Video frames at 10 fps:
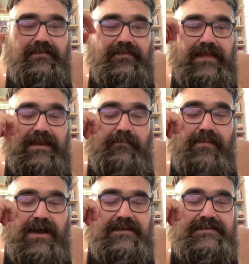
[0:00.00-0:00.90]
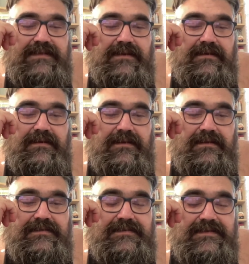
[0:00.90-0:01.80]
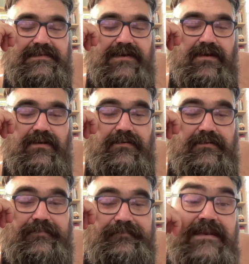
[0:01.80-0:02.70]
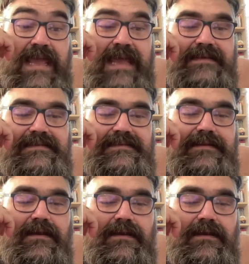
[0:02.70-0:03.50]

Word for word: than boxing is hysterical. Next,